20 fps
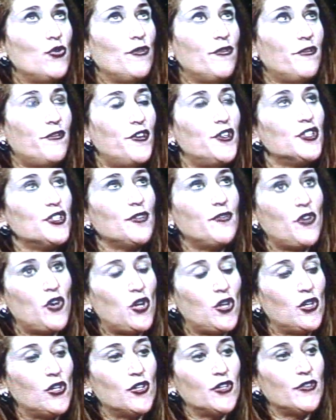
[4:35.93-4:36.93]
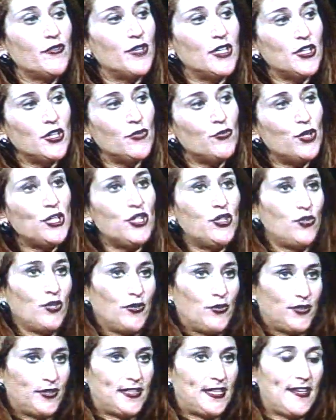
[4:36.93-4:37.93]
First of all, we need to
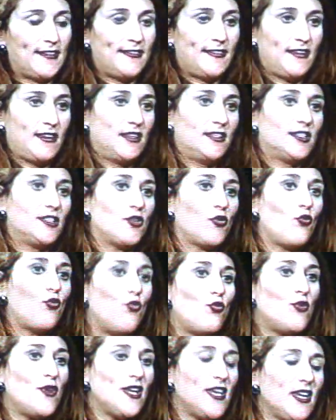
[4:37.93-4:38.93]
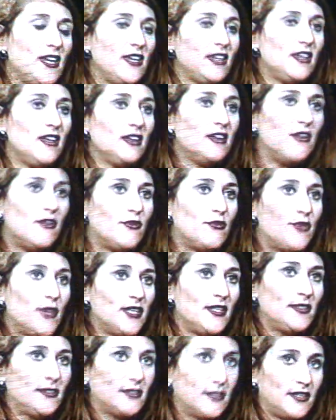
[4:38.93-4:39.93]
understand this. We
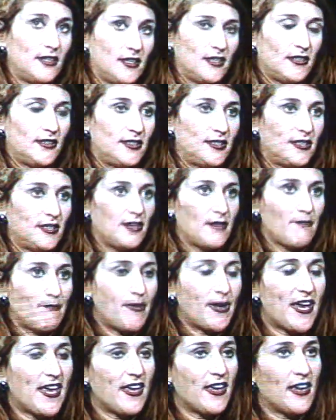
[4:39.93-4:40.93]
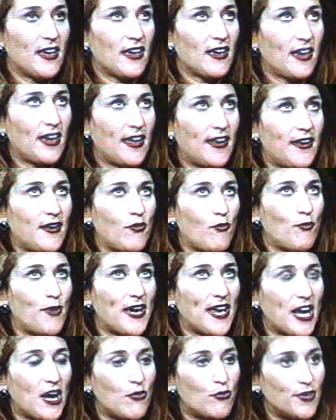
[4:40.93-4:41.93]
raise kids by and
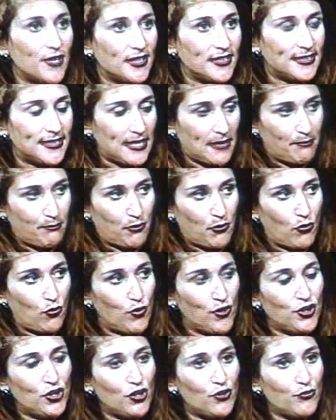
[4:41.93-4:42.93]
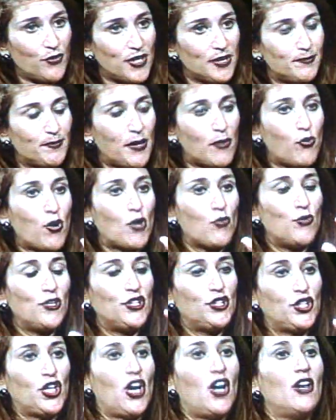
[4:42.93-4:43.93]
by our example. We don't raise by what
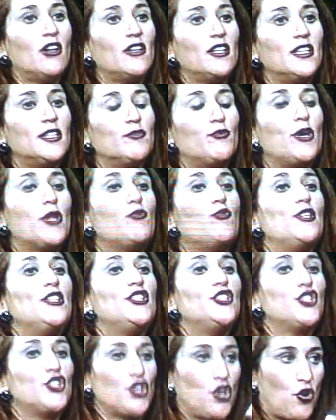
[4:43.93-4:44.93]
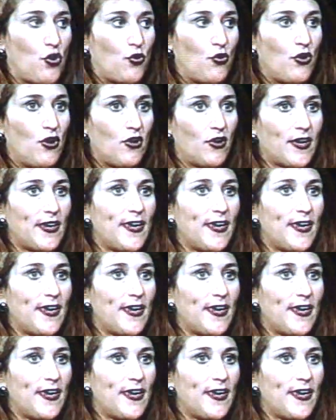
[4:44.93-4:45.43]
we talk, it's what we show, okay?